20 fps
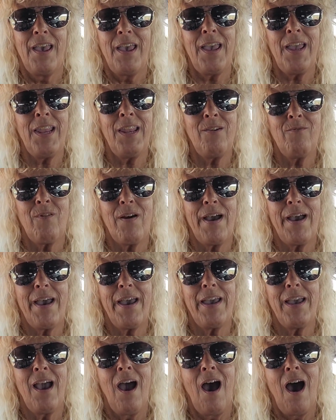
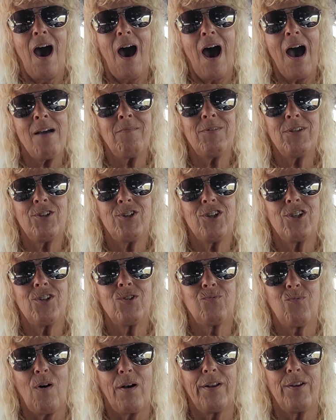Anyway, I was
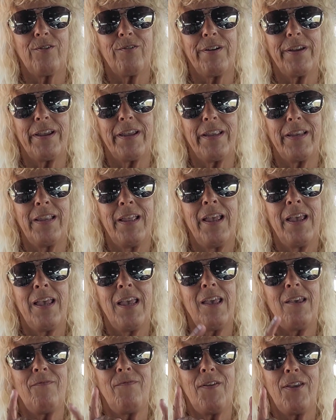just wondering
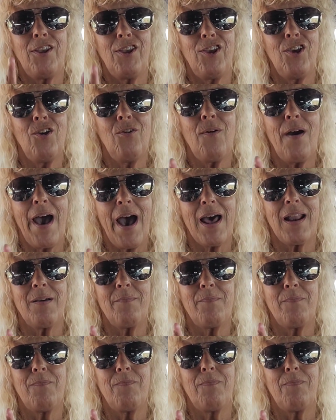if you had a